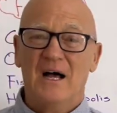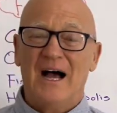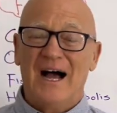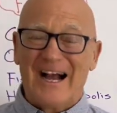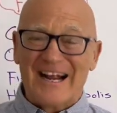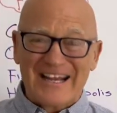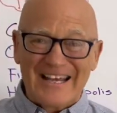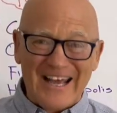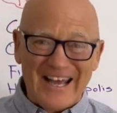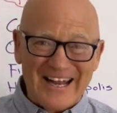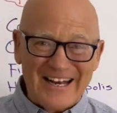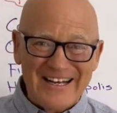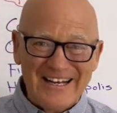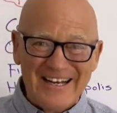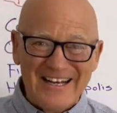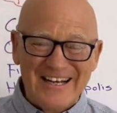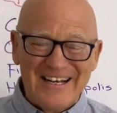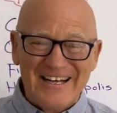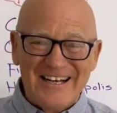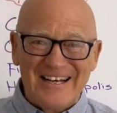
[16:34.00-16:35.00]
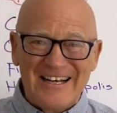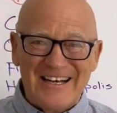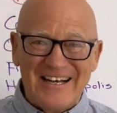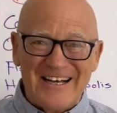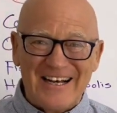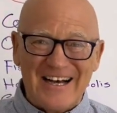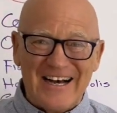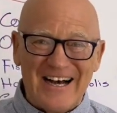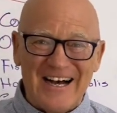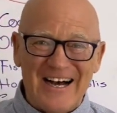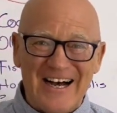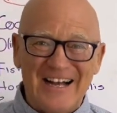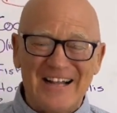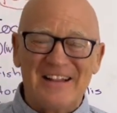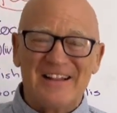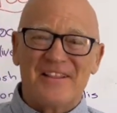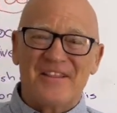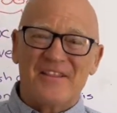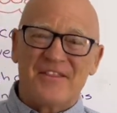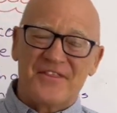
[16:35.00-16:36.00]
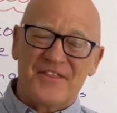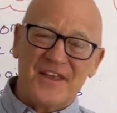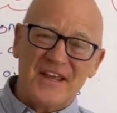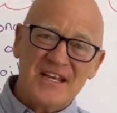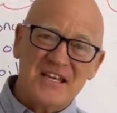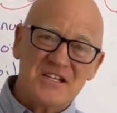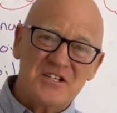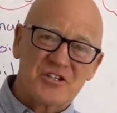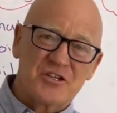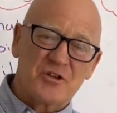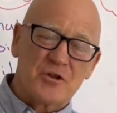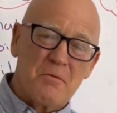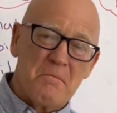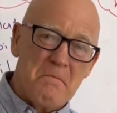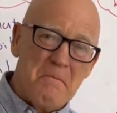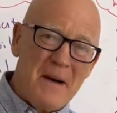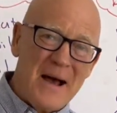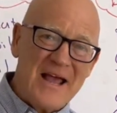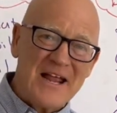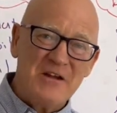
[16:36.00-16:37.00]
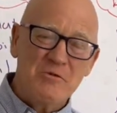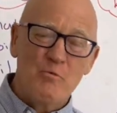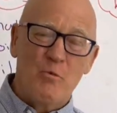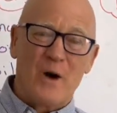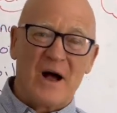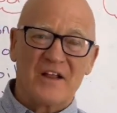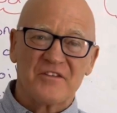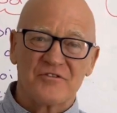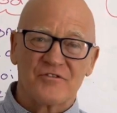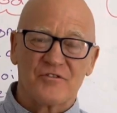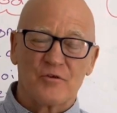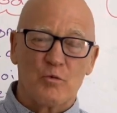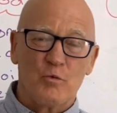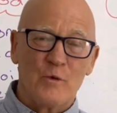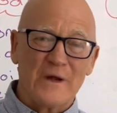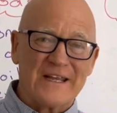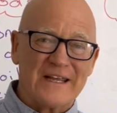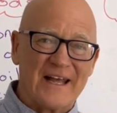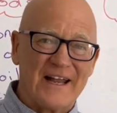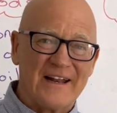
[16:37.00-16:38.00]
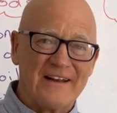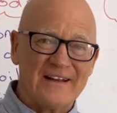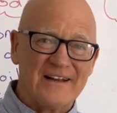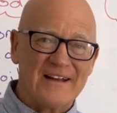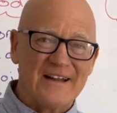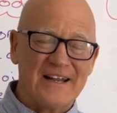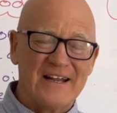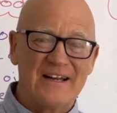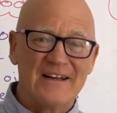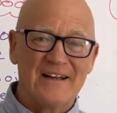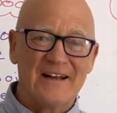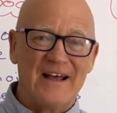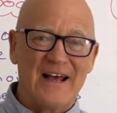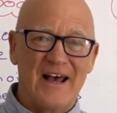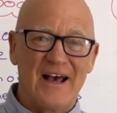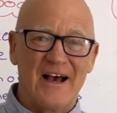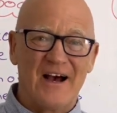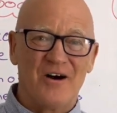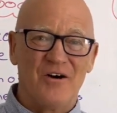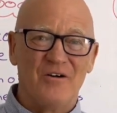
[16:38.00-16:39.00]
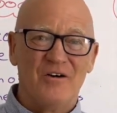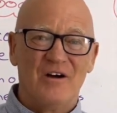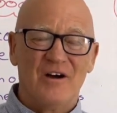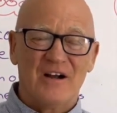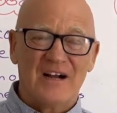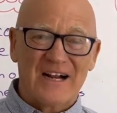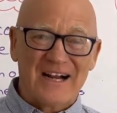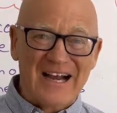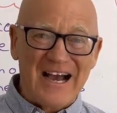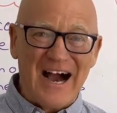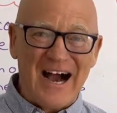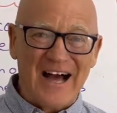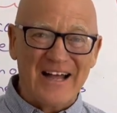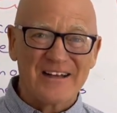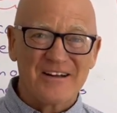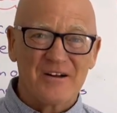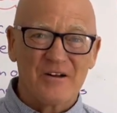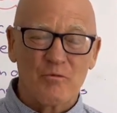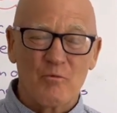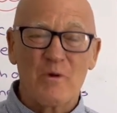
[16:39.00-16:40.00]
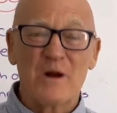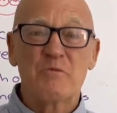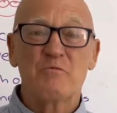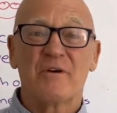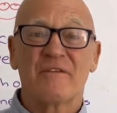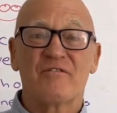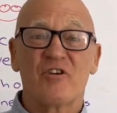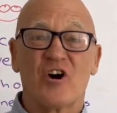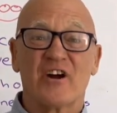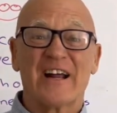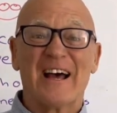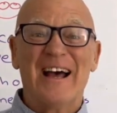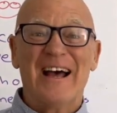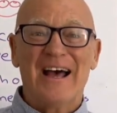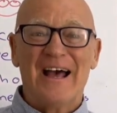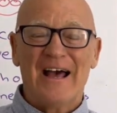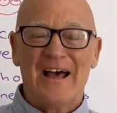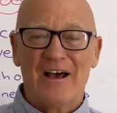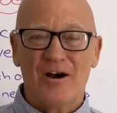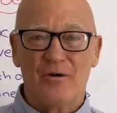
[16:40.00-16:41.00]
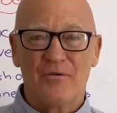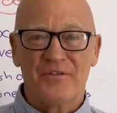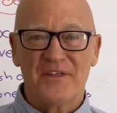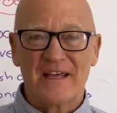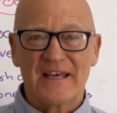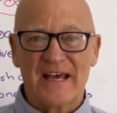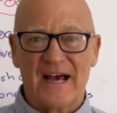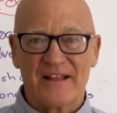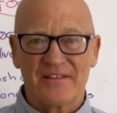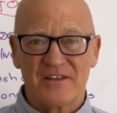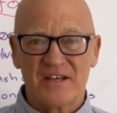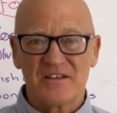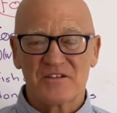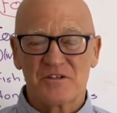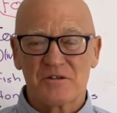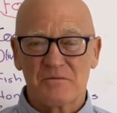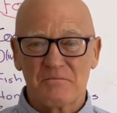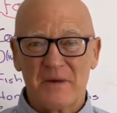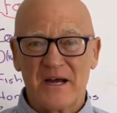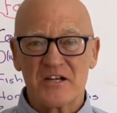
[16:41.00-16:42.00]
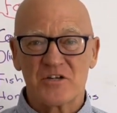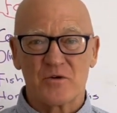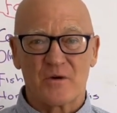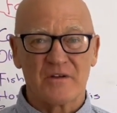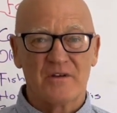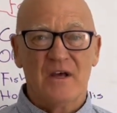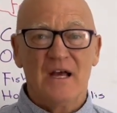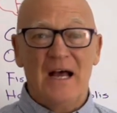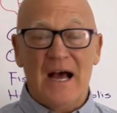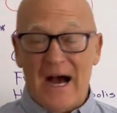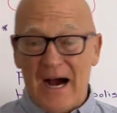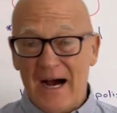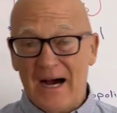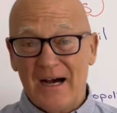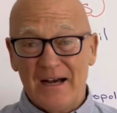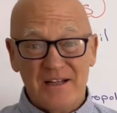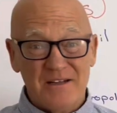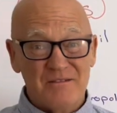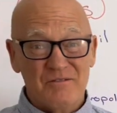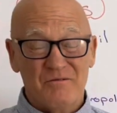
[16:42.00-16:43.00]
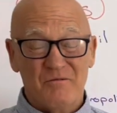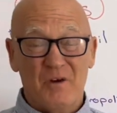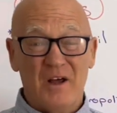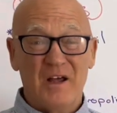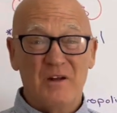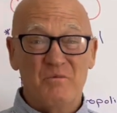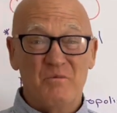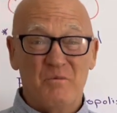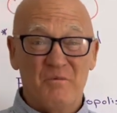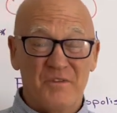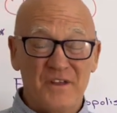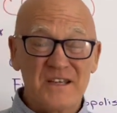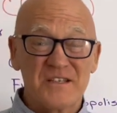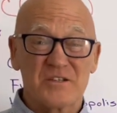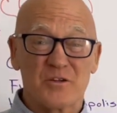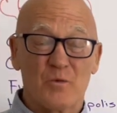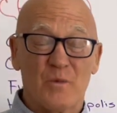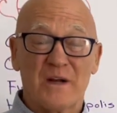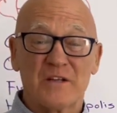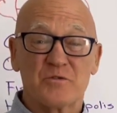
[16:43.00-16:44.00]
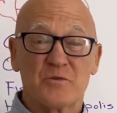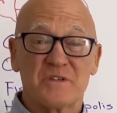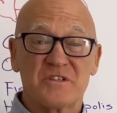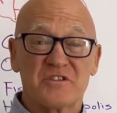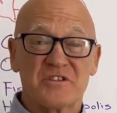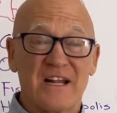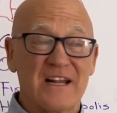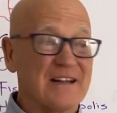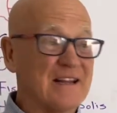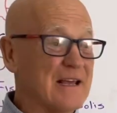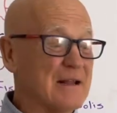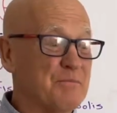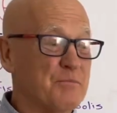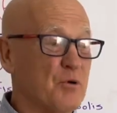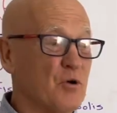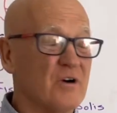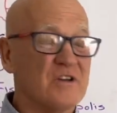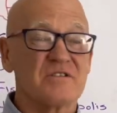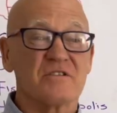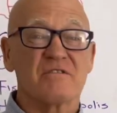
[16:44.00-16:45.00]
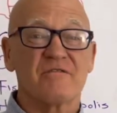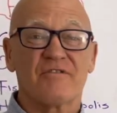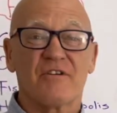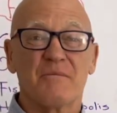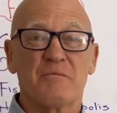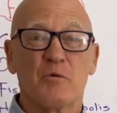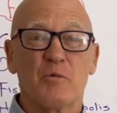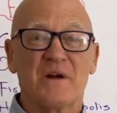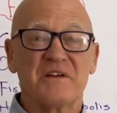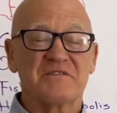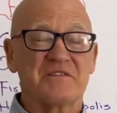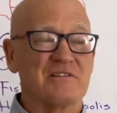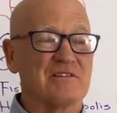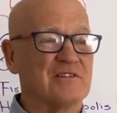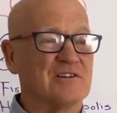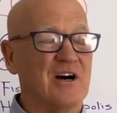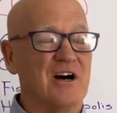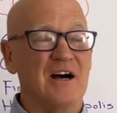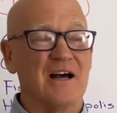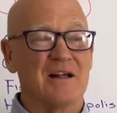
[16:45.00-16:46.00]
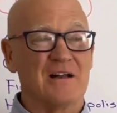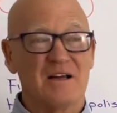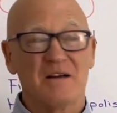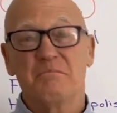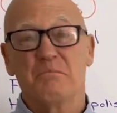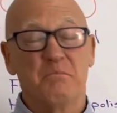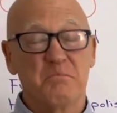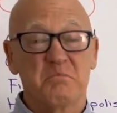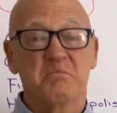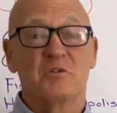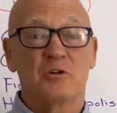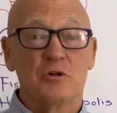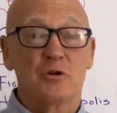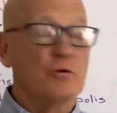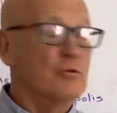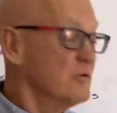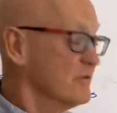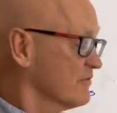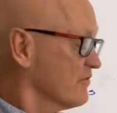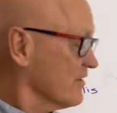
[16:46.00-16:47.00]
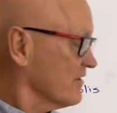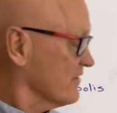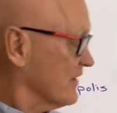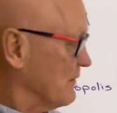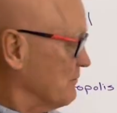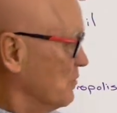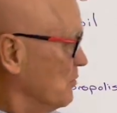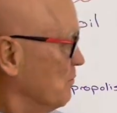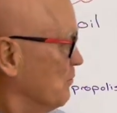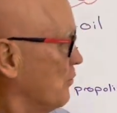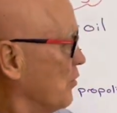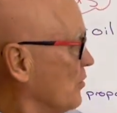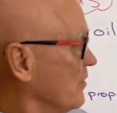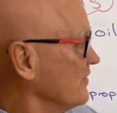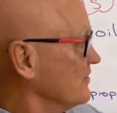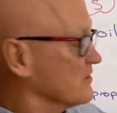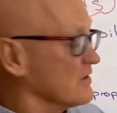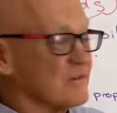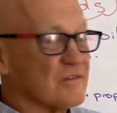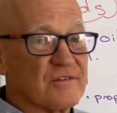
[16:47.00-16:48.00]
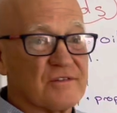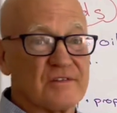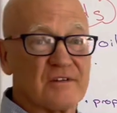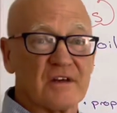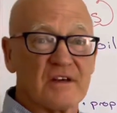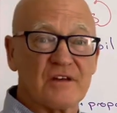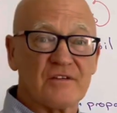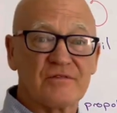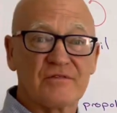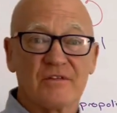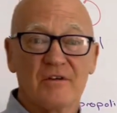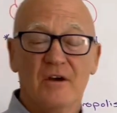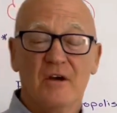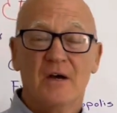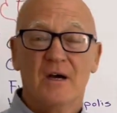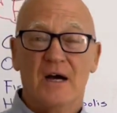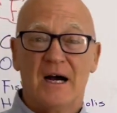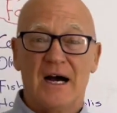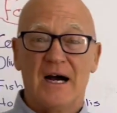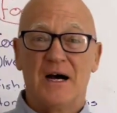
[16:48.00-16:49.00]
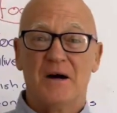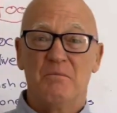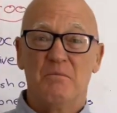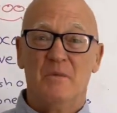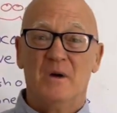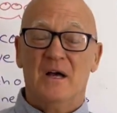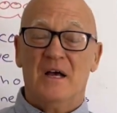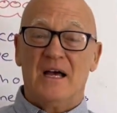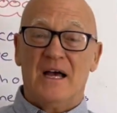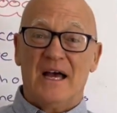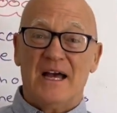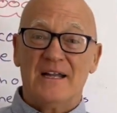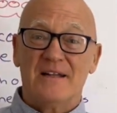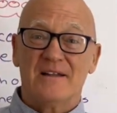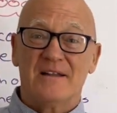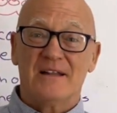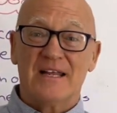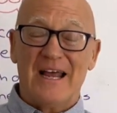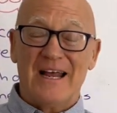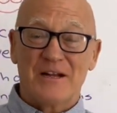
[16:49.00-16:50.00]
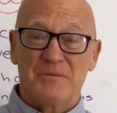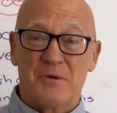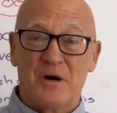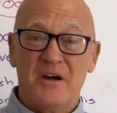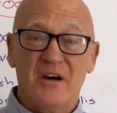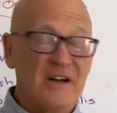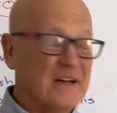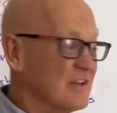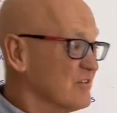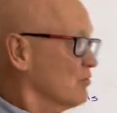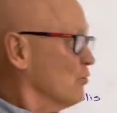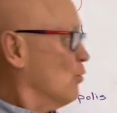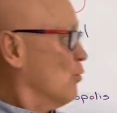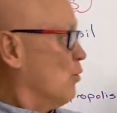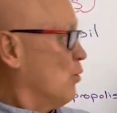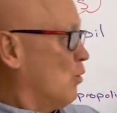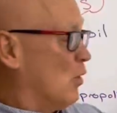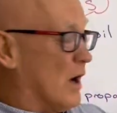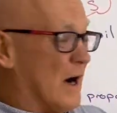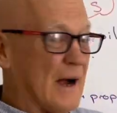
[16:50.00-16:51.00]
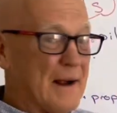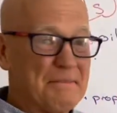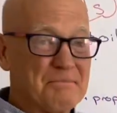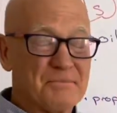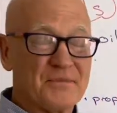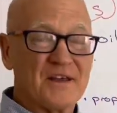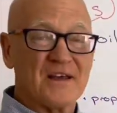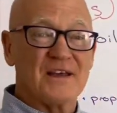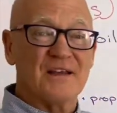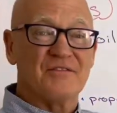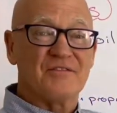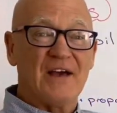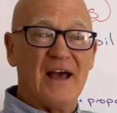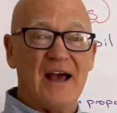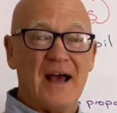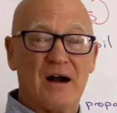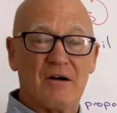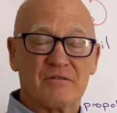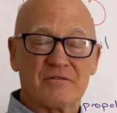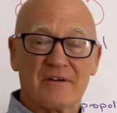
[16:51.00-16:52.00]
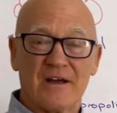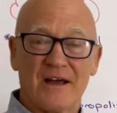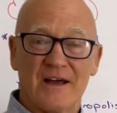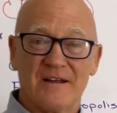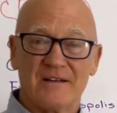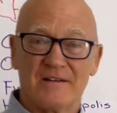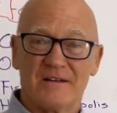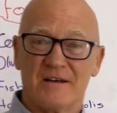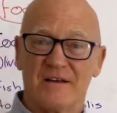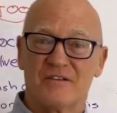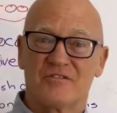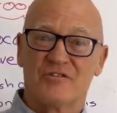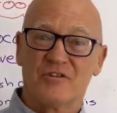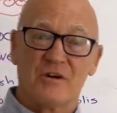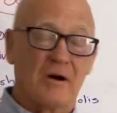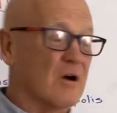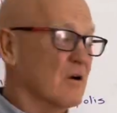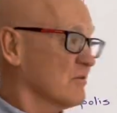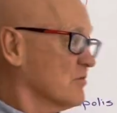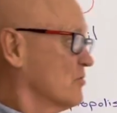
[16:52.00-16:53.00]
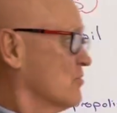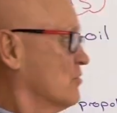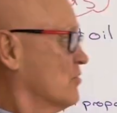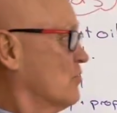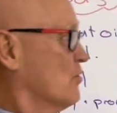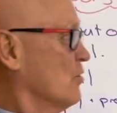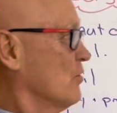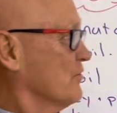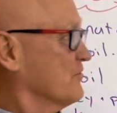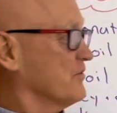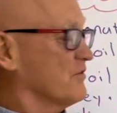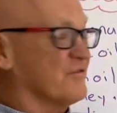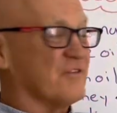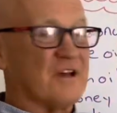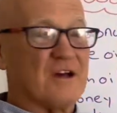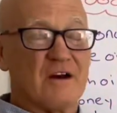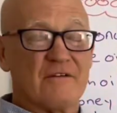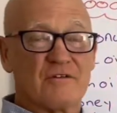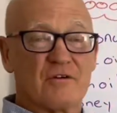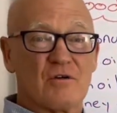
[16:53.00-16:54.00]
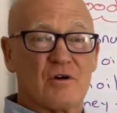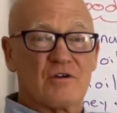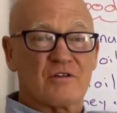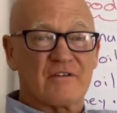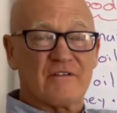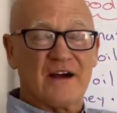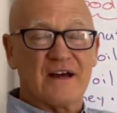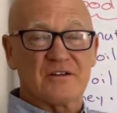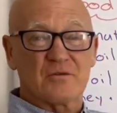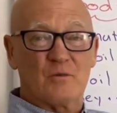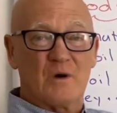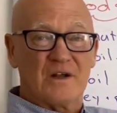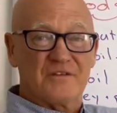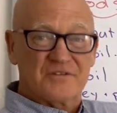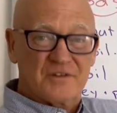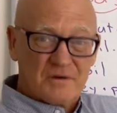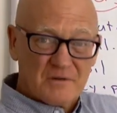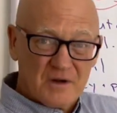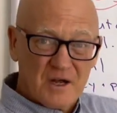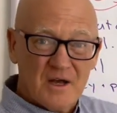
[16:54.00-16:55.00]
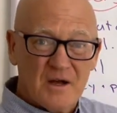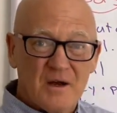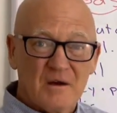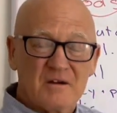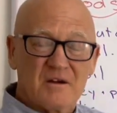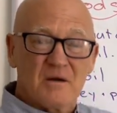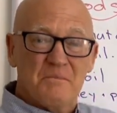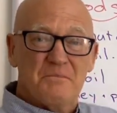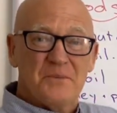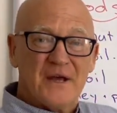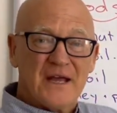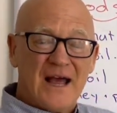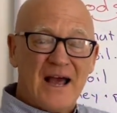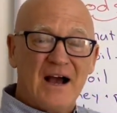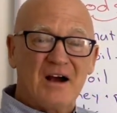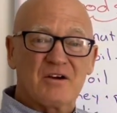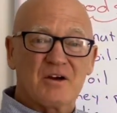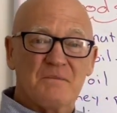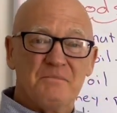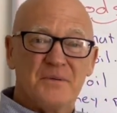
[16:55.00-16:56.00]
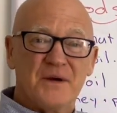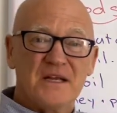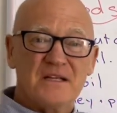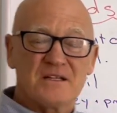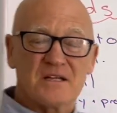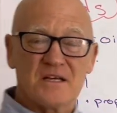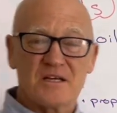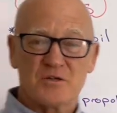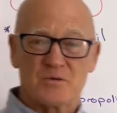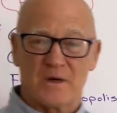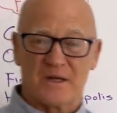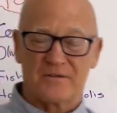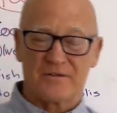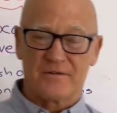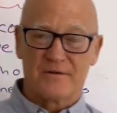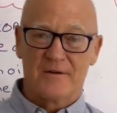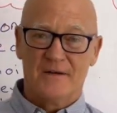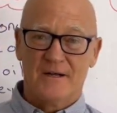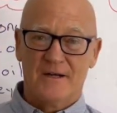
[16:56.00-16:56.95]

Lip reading: Again, these are the main ones that we get in our gut when we've got a healthy gut. These are the major ones. And these are the ones which tend to get poisoned from a Western diet. Gluten, for example, poisons these. And the antibiotics wipe these out. And the sugar causes the overgrowth of other ones that outcompete these ones.